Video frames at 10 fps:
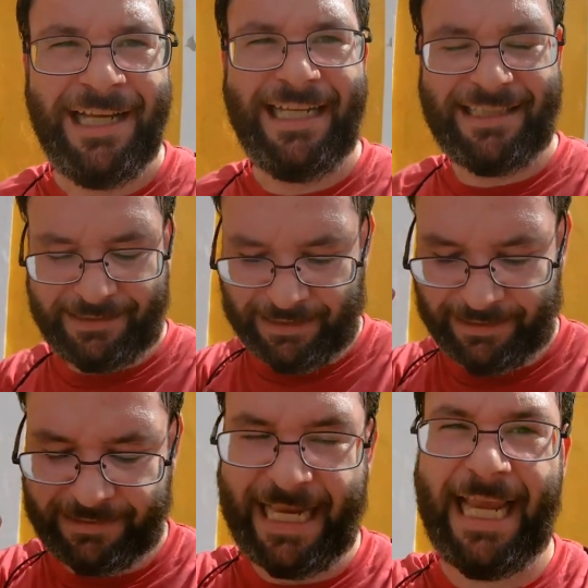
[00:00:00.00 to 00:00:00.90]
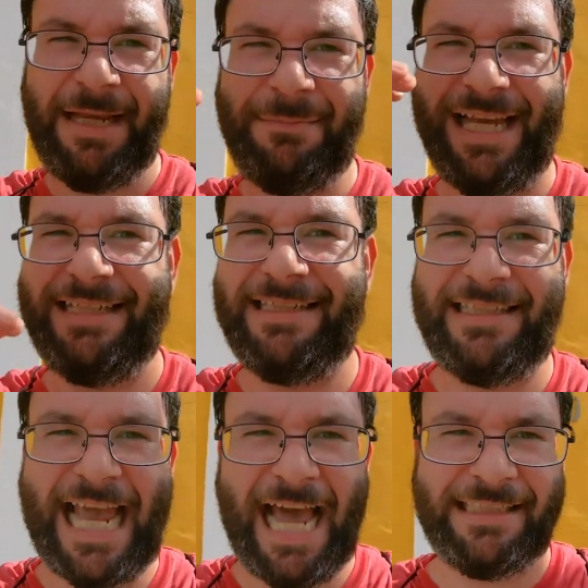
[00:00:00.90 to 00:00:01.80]
it's just the same
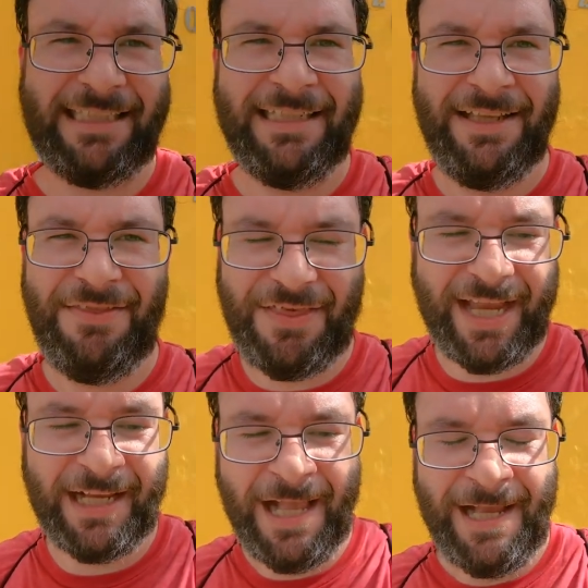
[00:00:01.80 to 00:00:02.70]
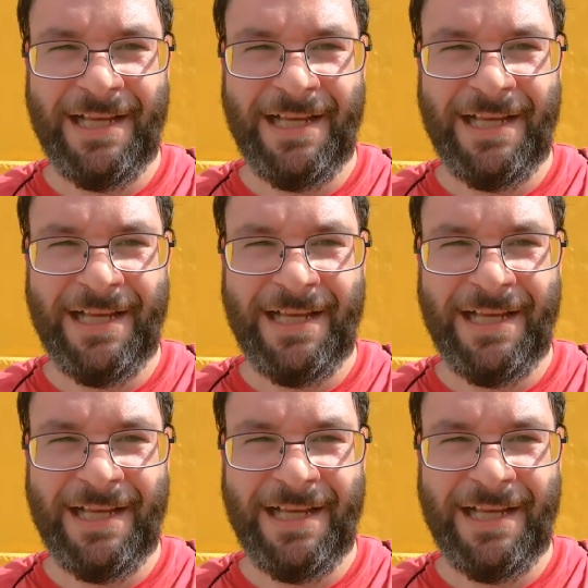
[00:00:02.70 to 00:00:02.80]
exact thing.